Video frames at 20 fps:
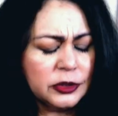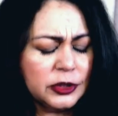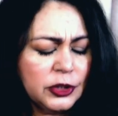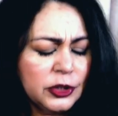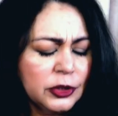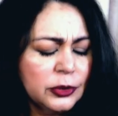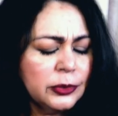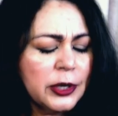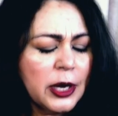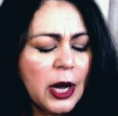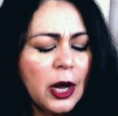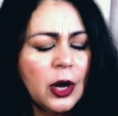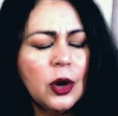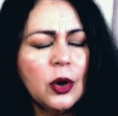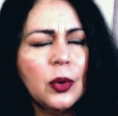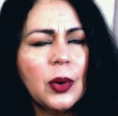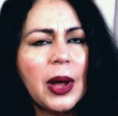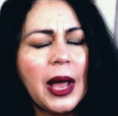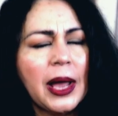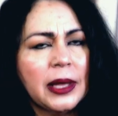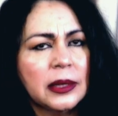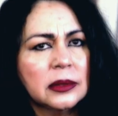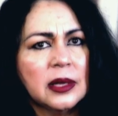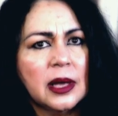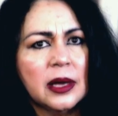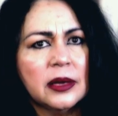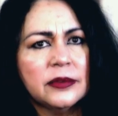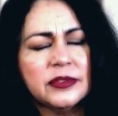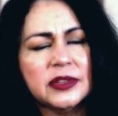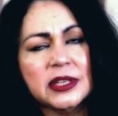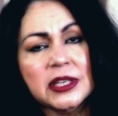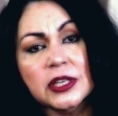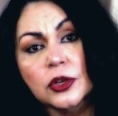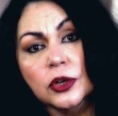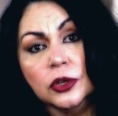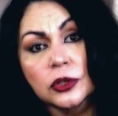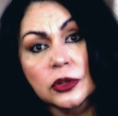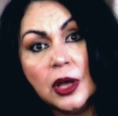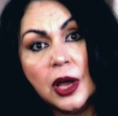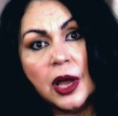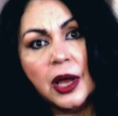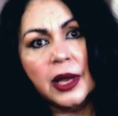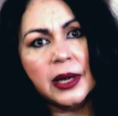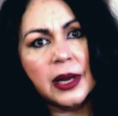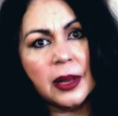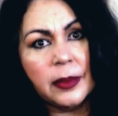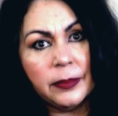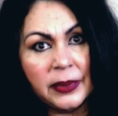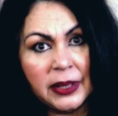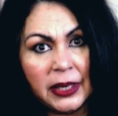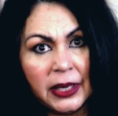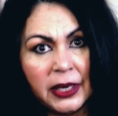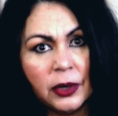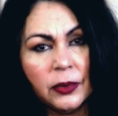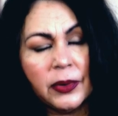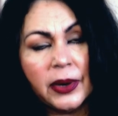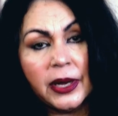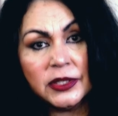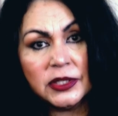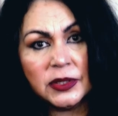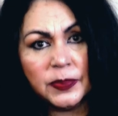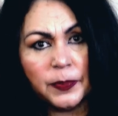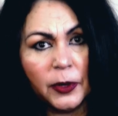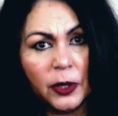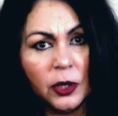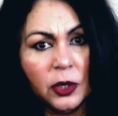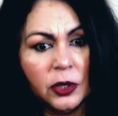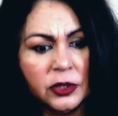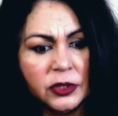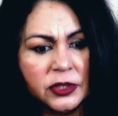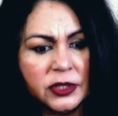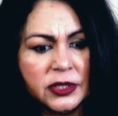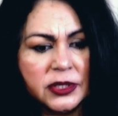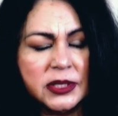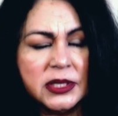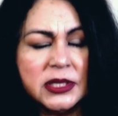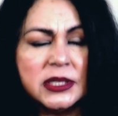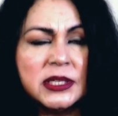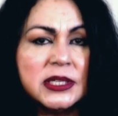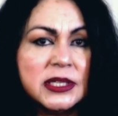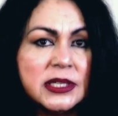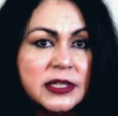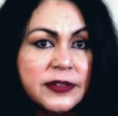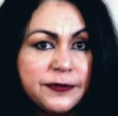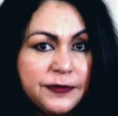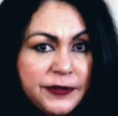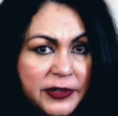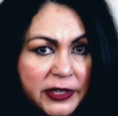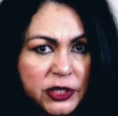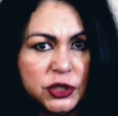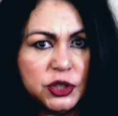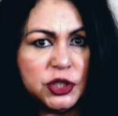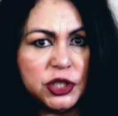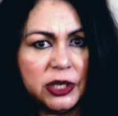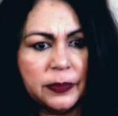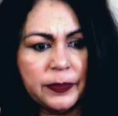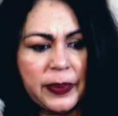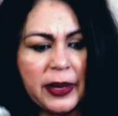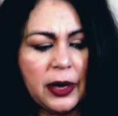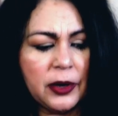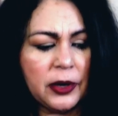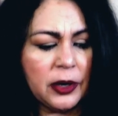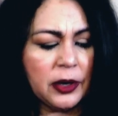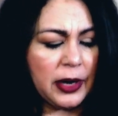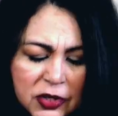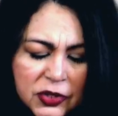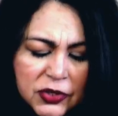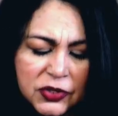you know I love the Guerlain Meteorites Pearls. This is a finishing powder.